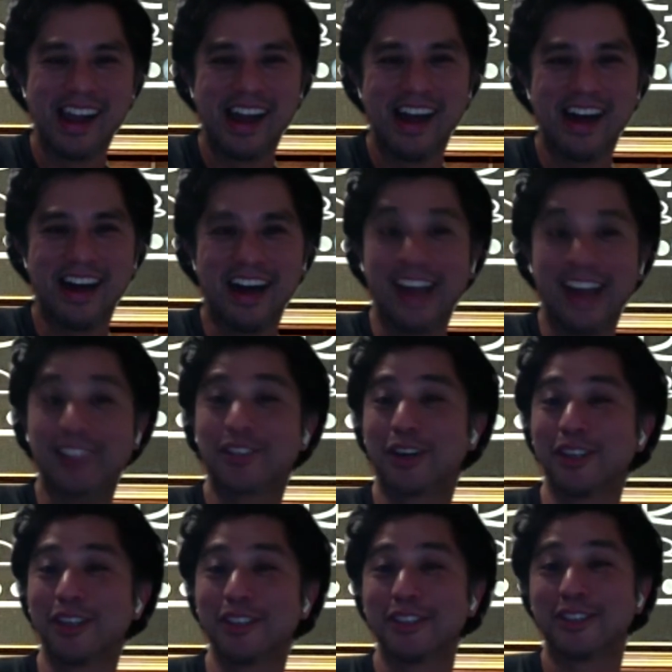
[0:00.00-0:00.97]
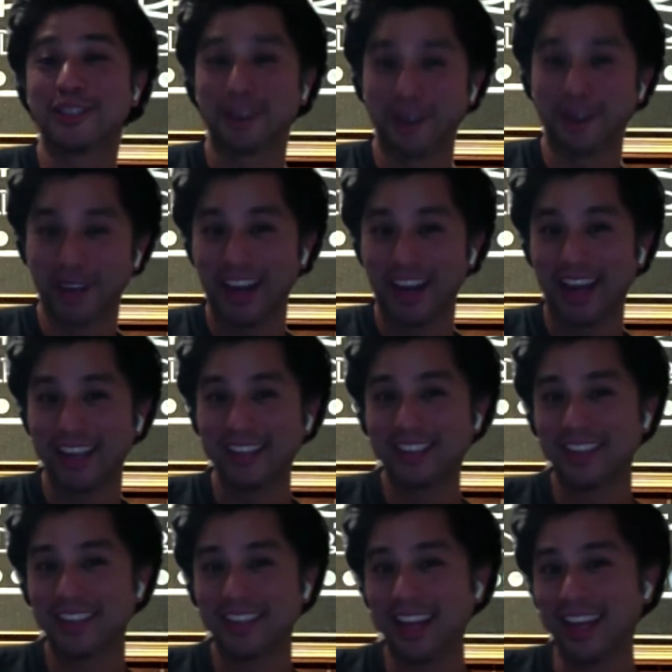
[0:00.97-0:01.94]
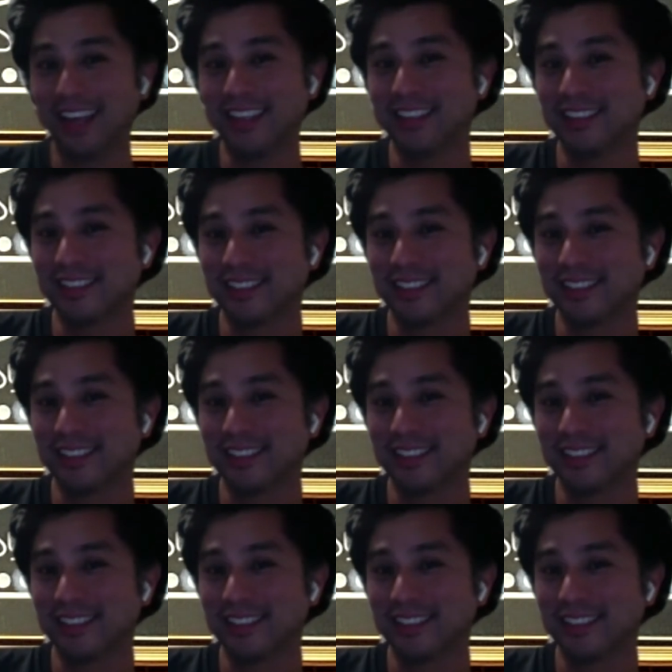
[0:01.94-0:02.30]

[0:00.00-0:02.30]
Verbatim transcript: I turned 39 today.